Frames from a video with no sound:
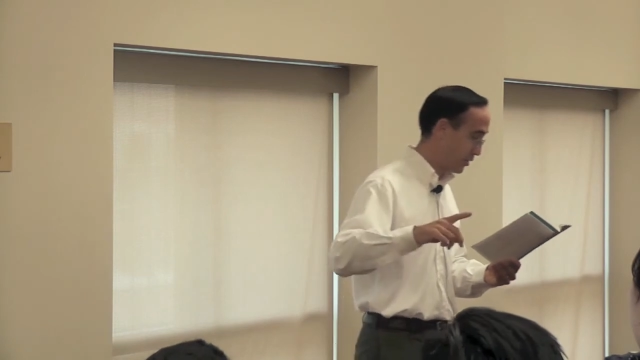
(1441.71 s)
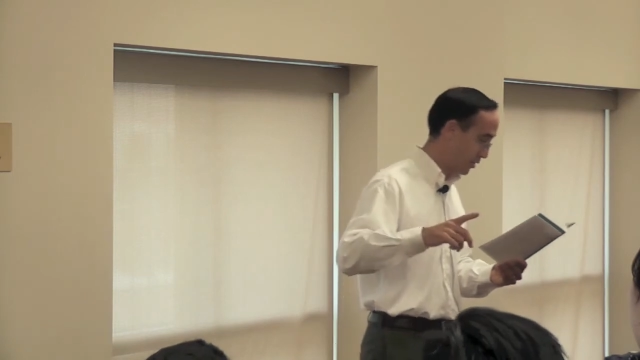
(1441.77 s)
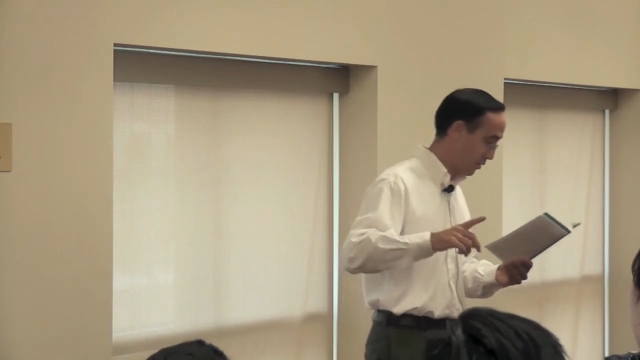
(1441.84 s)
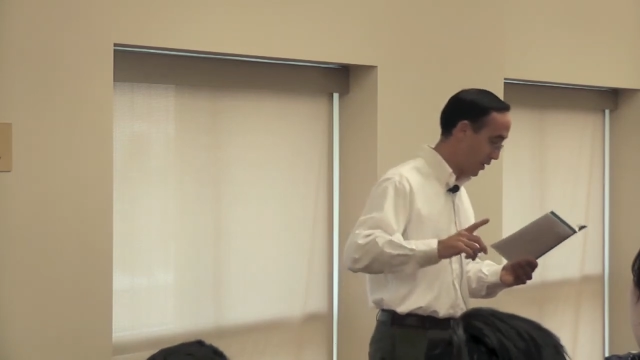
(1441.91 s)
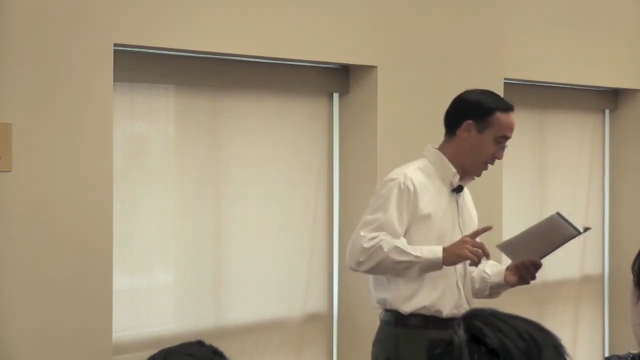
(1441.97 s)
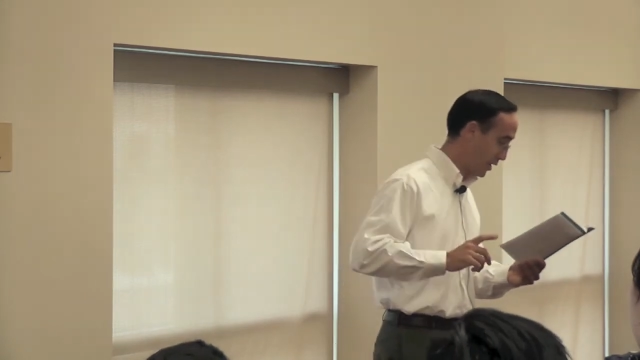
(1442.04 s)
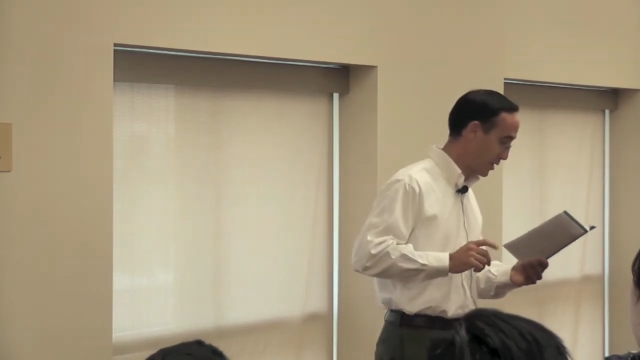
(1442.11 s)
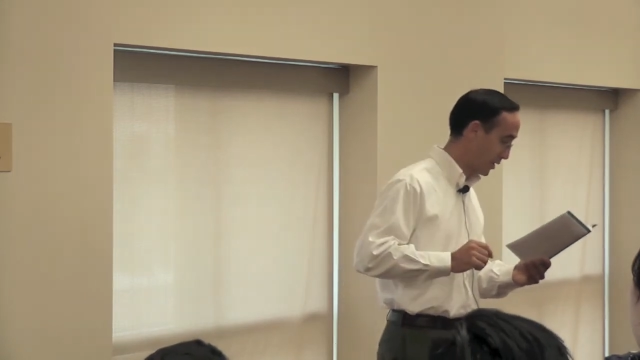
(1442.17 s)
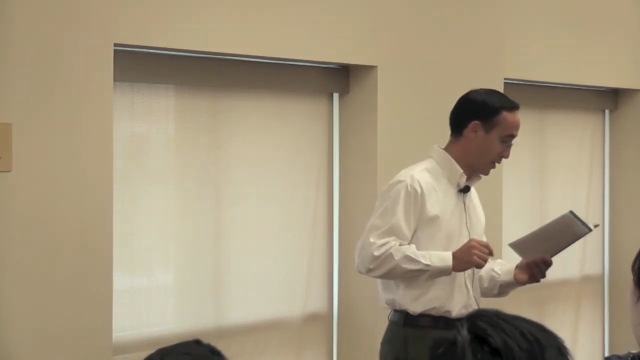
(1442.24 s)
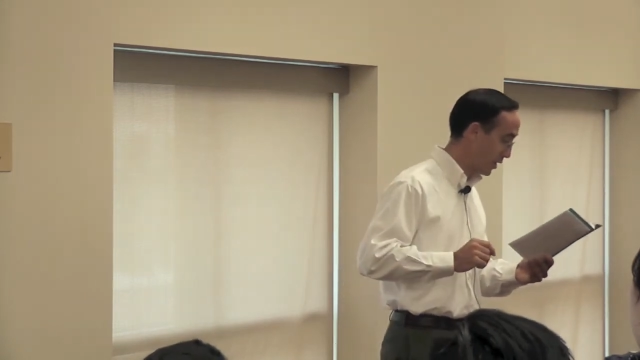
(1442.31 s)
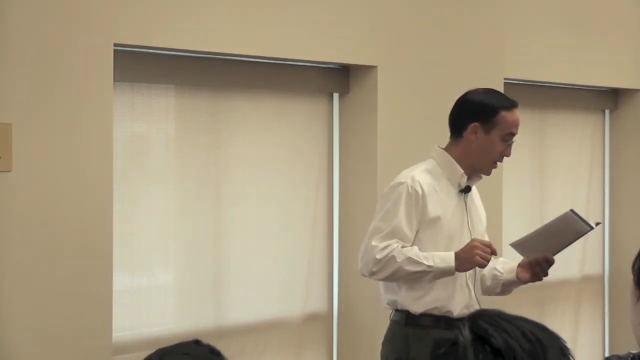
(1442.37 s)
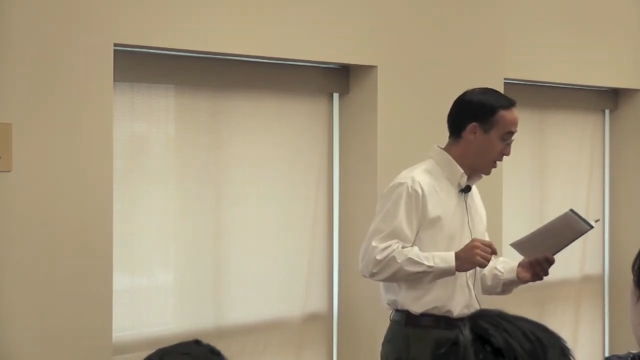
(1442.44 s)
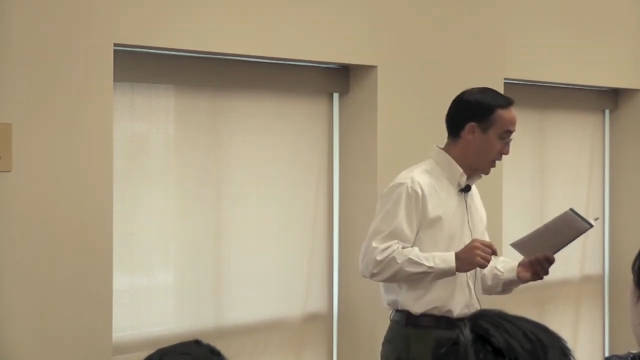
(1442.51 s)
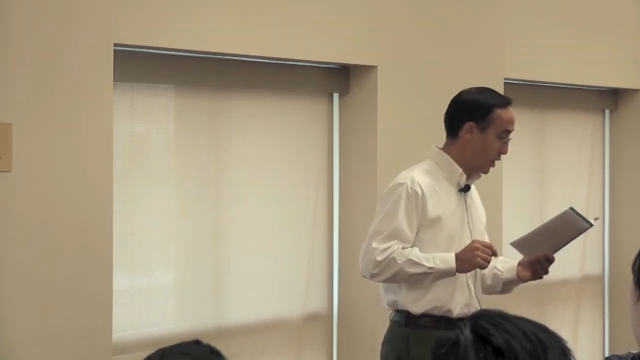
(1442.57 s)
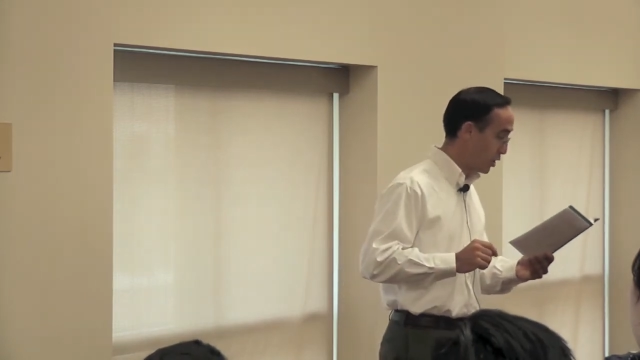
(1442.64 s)
All right,
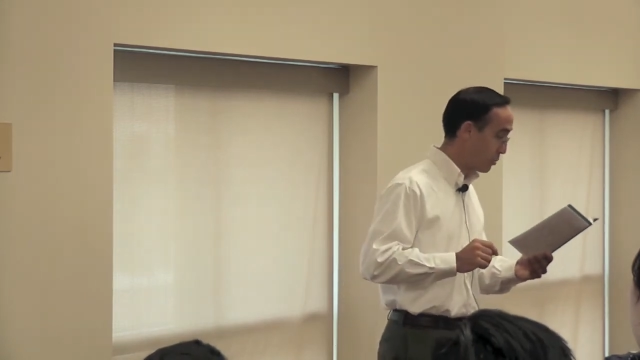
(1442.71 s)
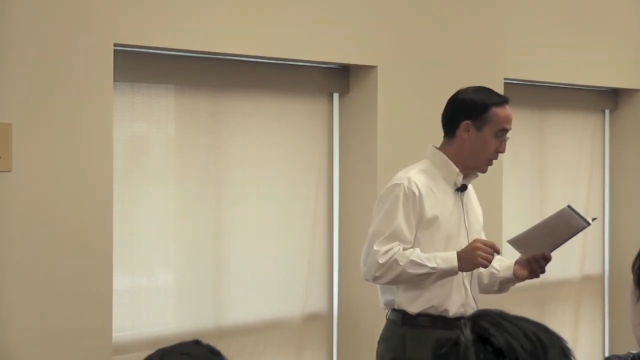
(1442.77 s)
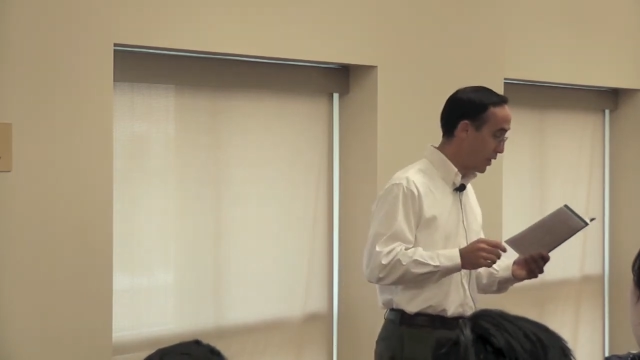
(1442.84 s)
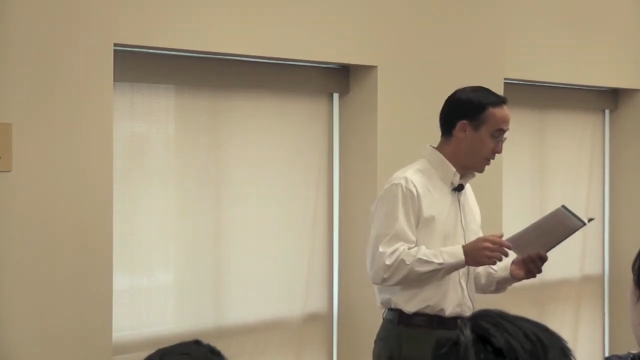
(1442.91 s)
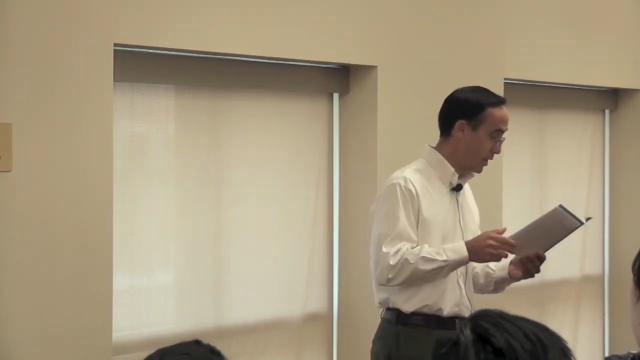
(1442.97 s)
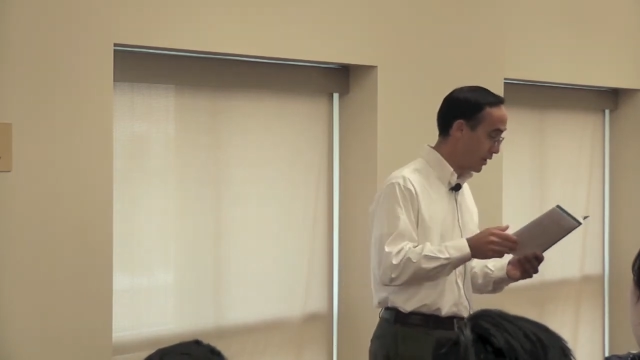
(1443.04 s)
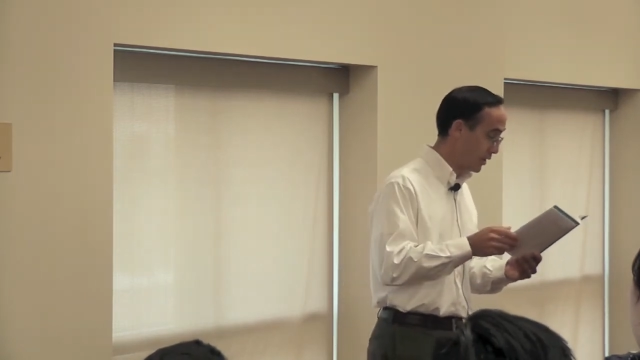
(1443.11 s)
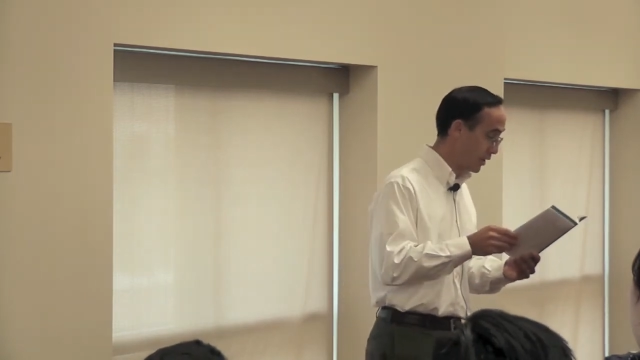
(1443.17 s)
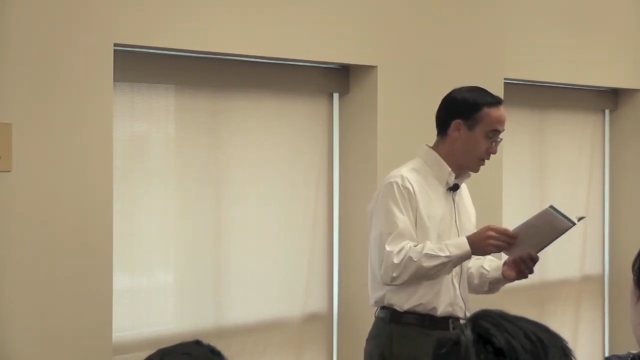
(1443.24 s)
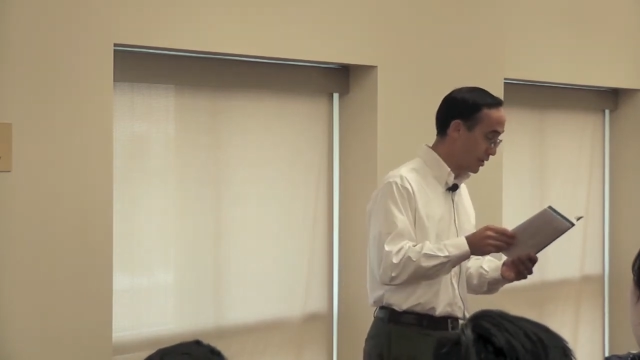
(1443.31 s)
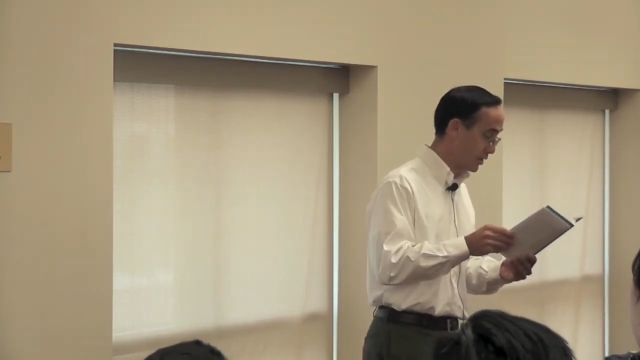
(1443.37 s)
listen. You may think that